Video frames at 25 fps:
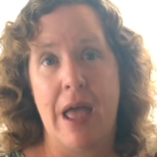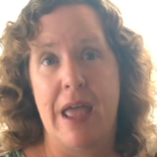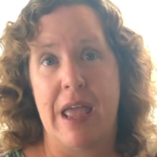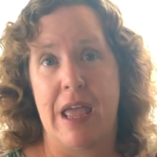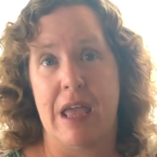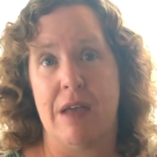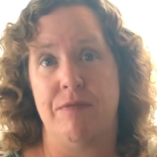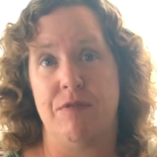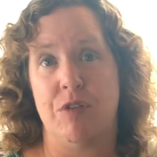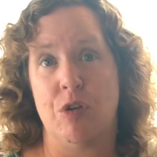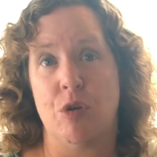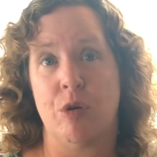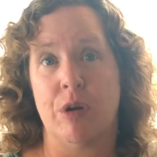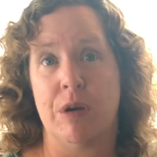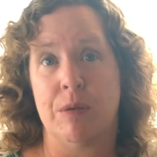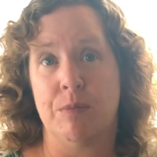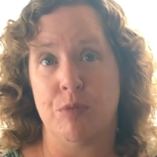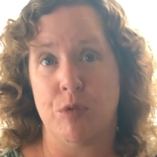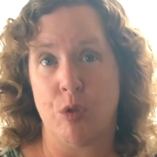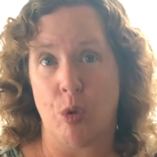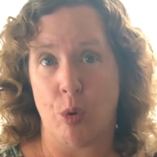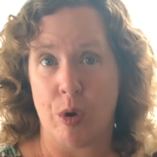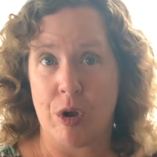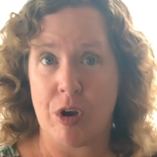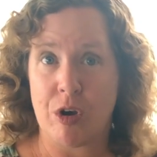If your
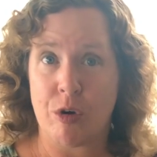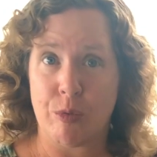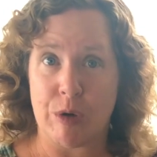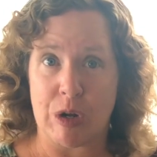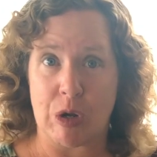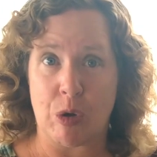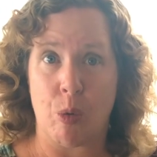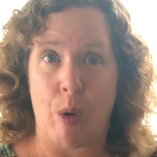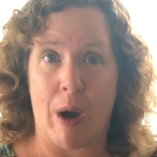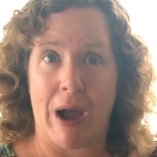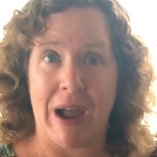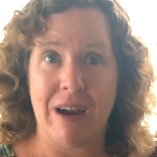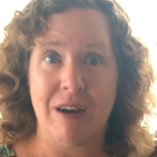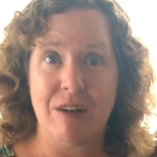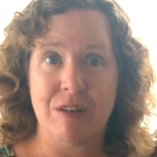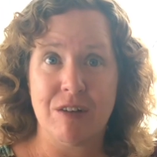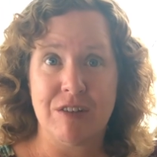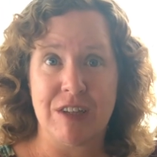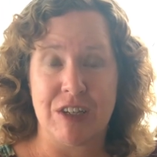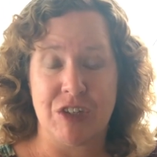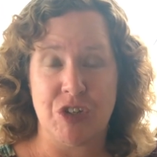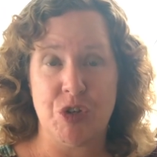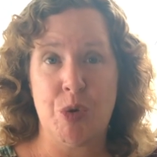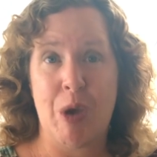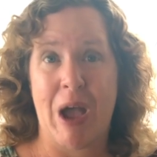employer
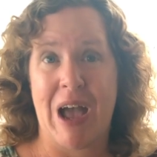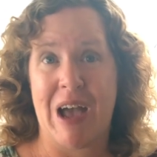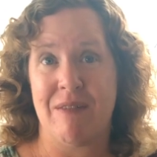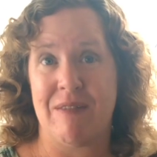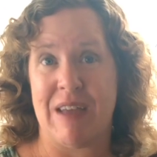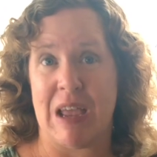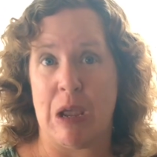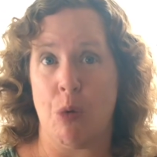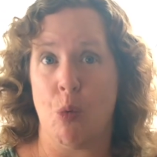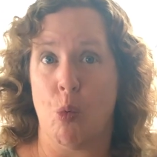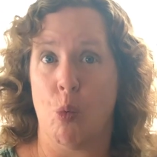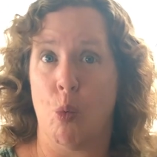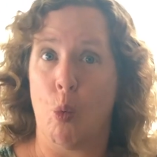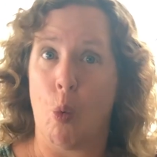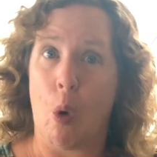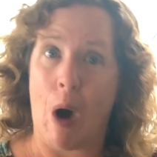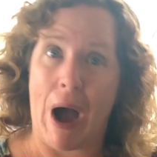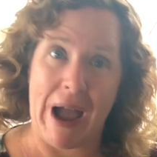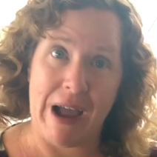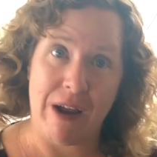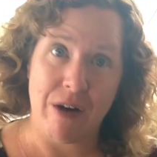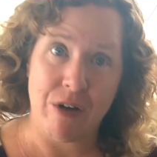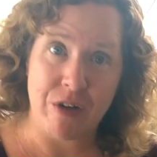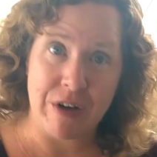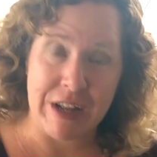requires that you have a
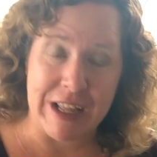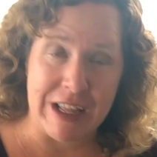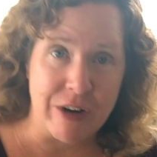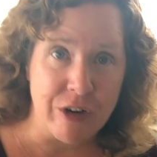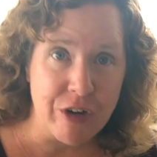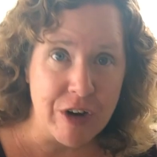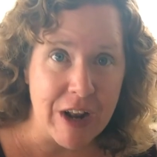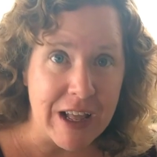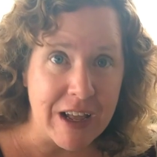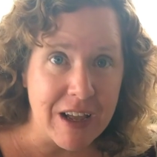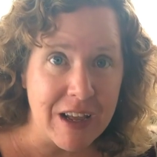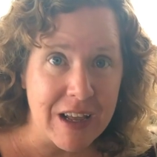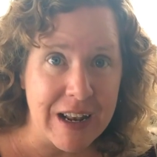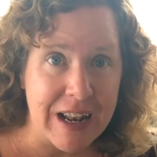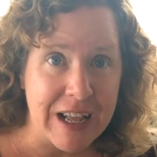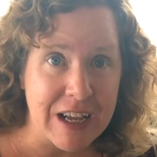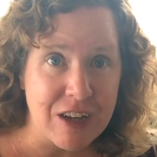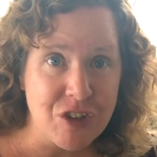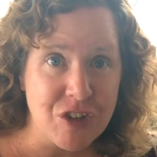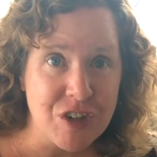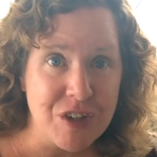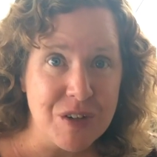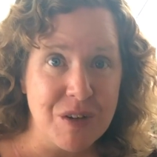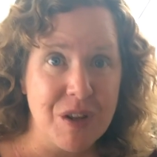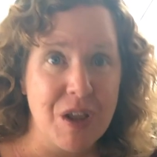wired internet
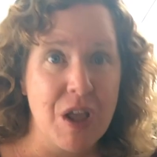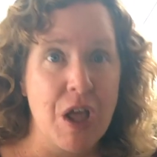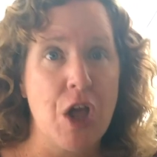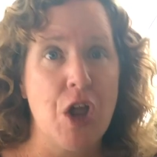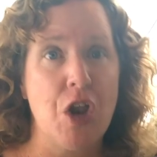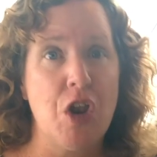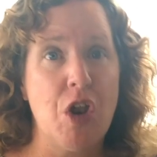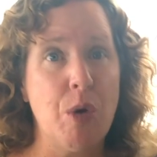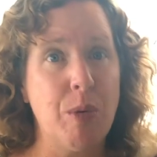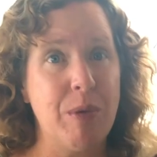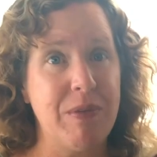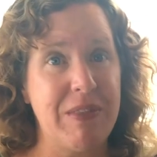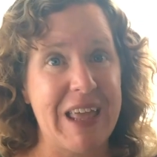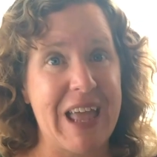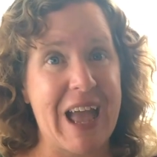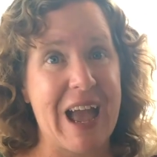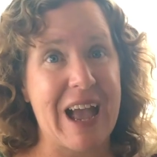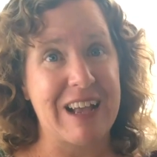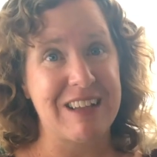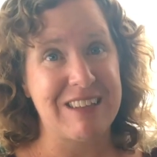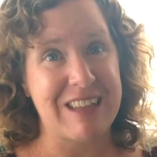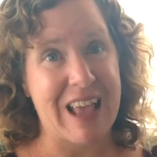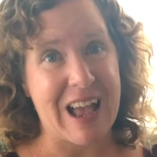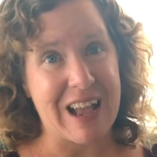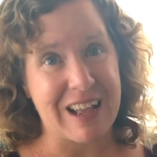connection, know what they
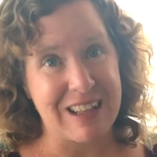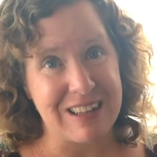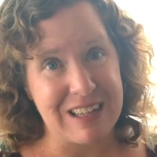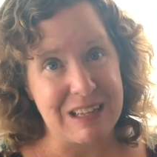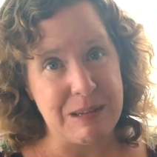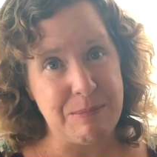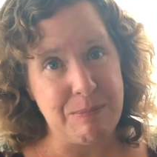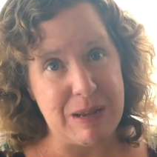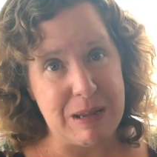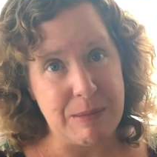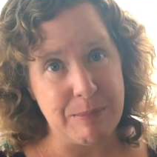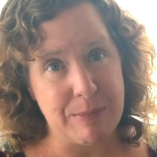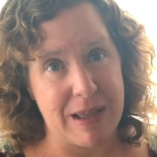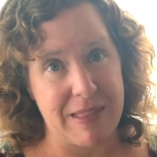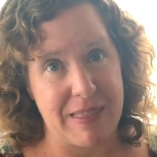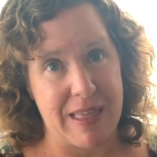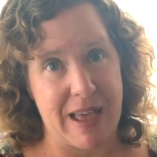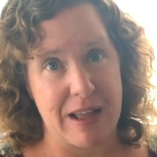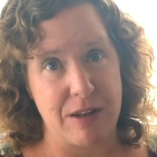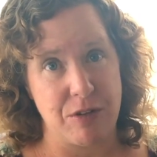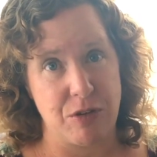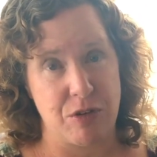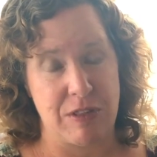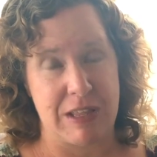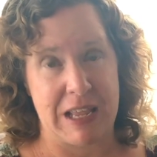exactly mean by that.